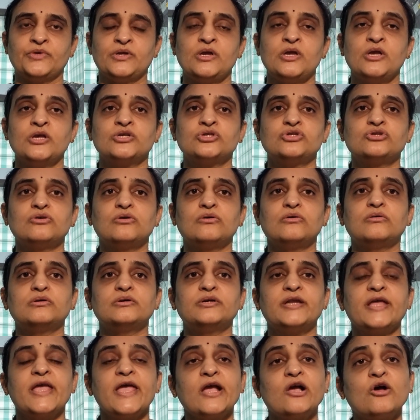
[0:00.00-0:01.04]
So
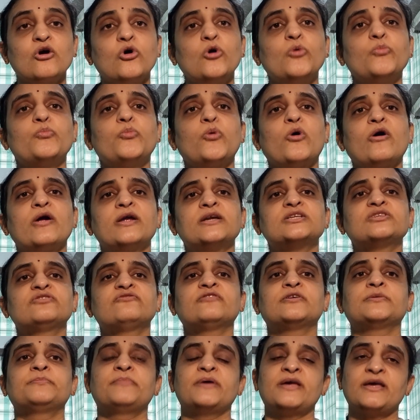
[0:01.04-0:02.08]
take home points
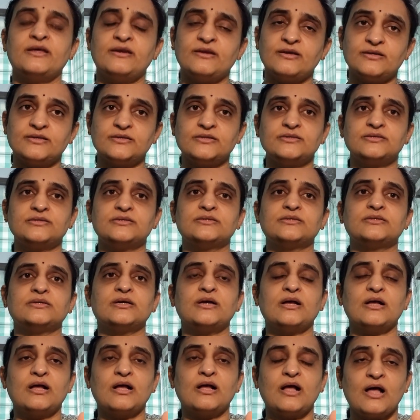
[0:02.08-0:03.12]
for parents
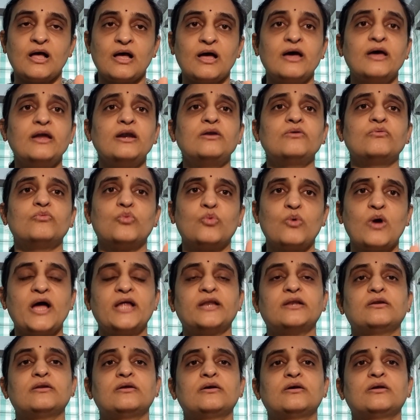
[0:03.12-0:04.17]
are:
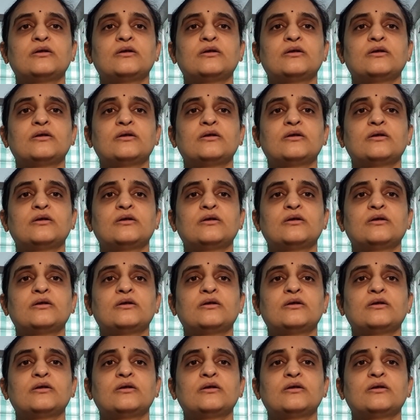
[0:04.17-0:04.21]
one,